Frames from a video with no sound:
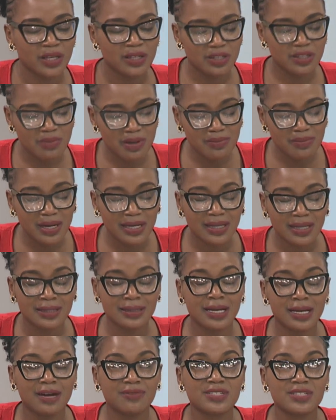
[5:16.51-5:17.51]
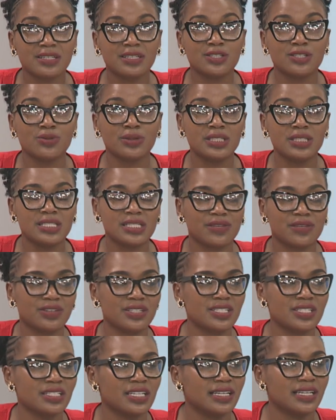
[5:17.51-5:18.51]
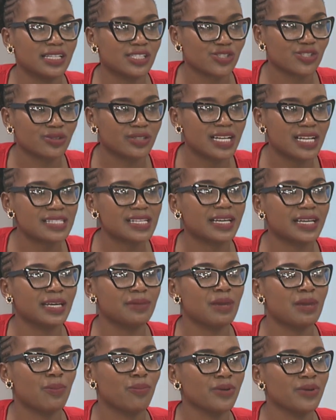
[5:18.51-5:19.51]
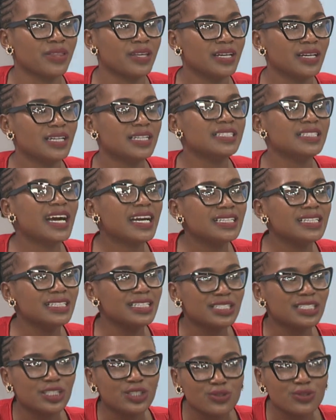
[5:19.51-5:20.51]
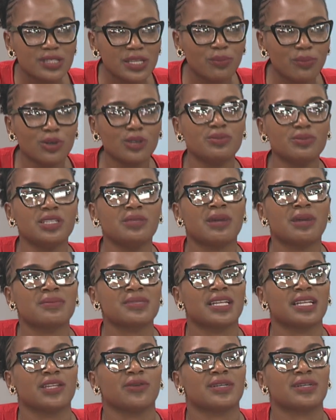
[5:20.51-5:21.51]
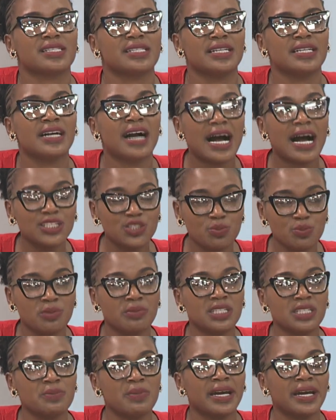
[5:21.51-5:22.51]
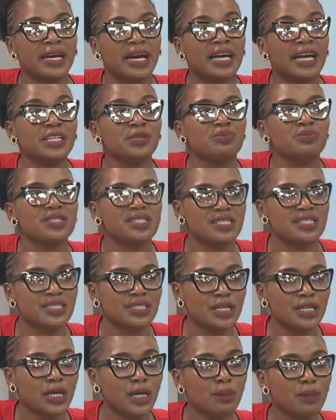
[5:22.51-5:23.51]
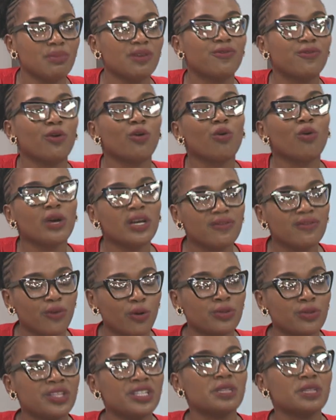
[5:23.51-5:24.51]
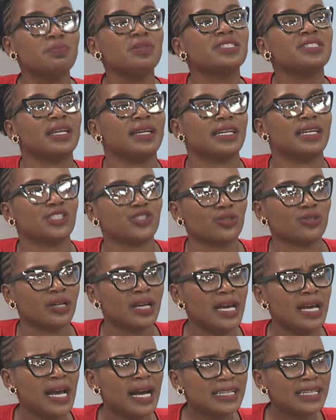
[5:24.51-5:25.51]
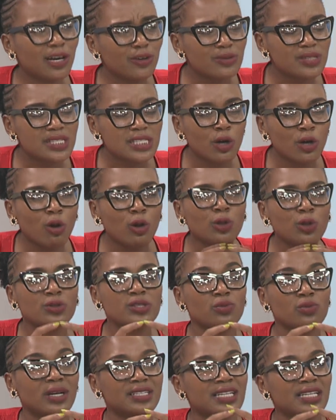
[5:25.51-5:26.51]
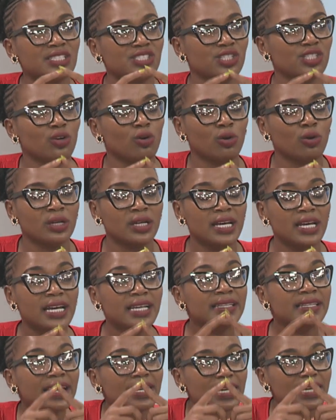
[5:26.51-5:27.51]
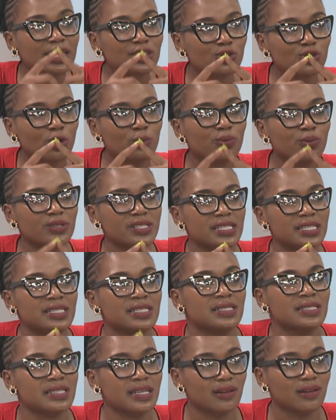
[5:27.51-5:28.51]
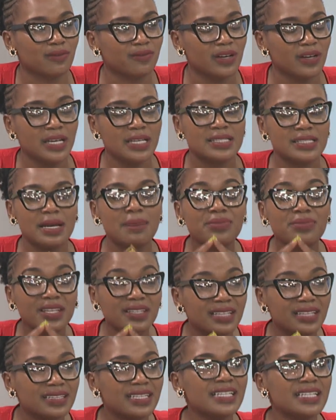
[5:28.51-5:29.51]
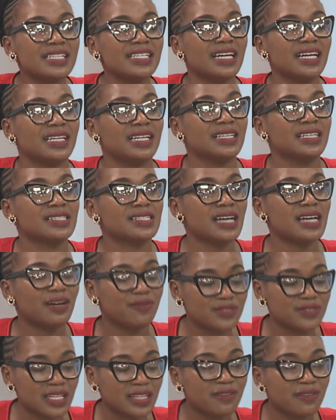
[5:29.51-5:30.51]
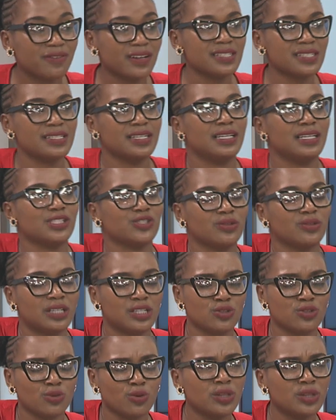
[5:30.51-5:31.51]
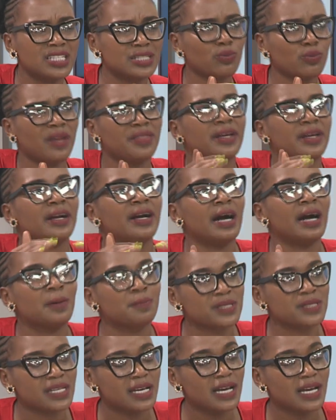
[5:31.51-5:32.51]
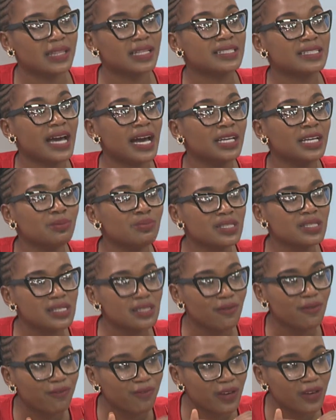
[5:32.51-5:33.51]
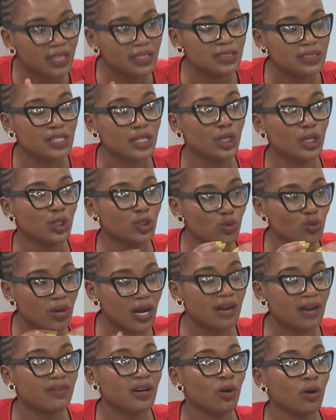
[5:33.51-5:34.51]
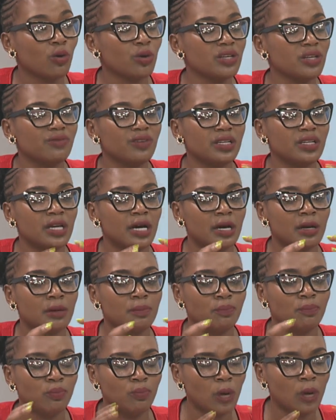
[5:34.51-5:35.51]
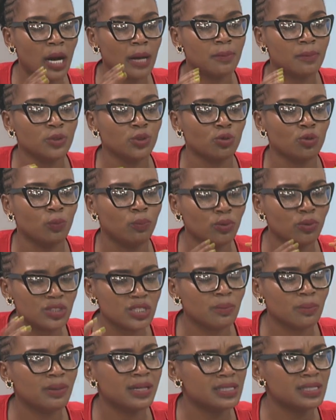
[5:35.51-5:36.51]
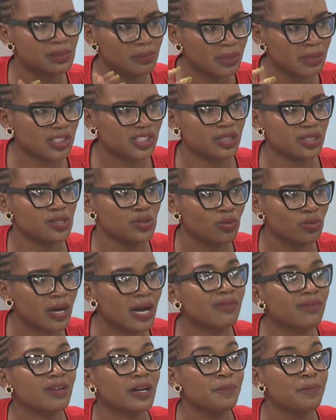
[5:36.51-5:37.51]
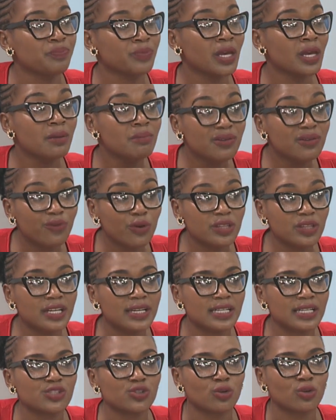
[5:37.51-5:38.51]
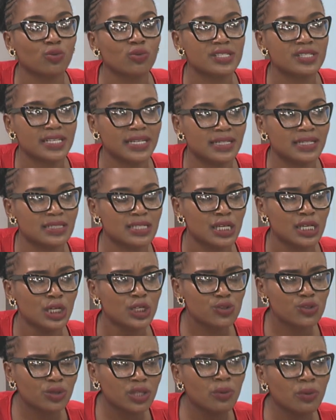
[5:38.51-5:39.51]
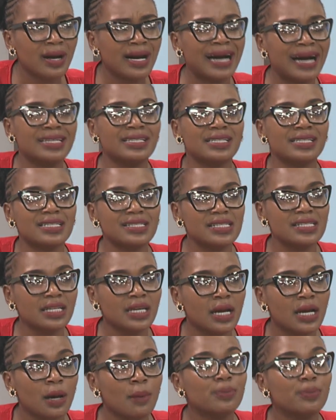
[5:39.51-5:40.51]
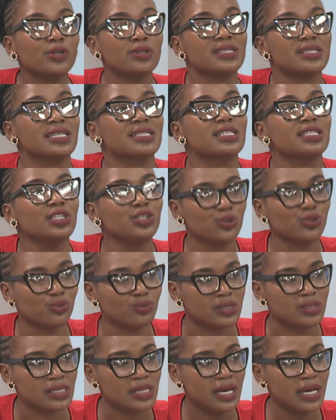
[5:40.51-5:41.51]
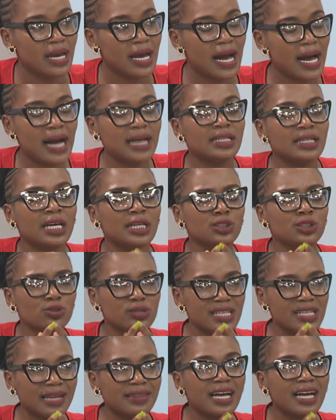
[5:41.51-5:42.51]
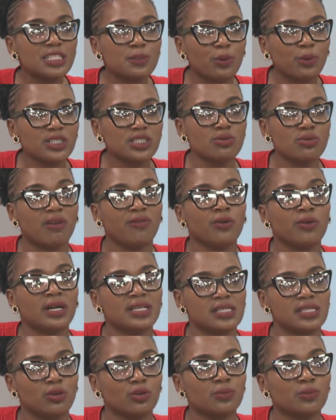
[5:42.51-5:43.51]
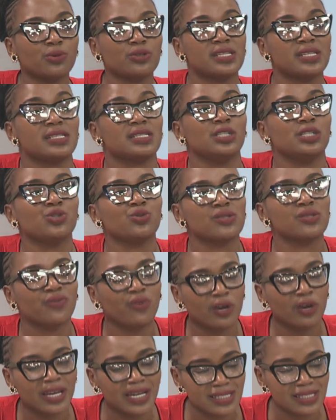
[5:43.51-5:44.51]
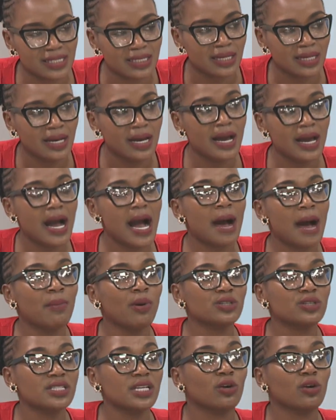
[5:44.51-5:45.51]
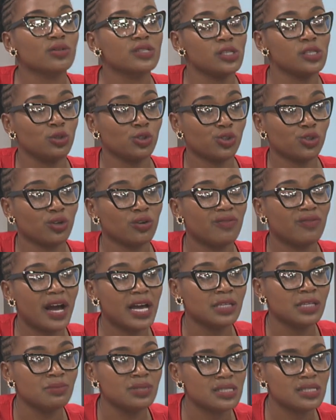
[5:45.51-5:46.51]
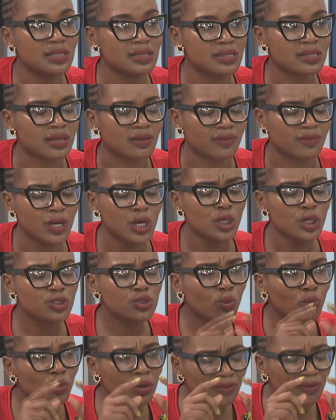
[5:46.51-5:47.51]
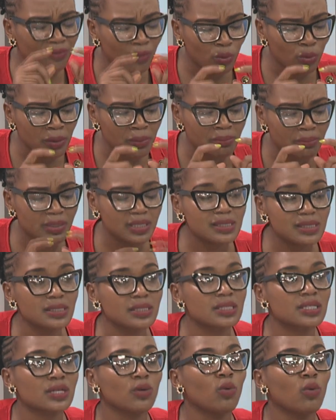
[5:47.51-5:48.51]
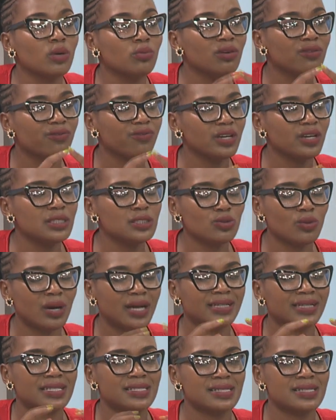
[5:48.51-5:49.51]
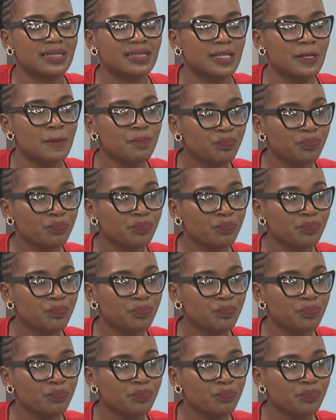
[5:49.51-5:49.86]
Remember, after the 2017 election, NASA came up with 9 irreducible minimums that they were saying had to be met by IEBC before going for the repeat election. And now you see all those who are touching on the electoral process itself, something that they realized after the first election that, you know, these were the gaps that IEBC failed to cover, or even, you know, put in place measures to cover before the election was held. So they were addressing process issues. And you see, at that point, they were focusing on process issues, forgetting about the constitution of IEBC itself. So we miss it when we fail to understand,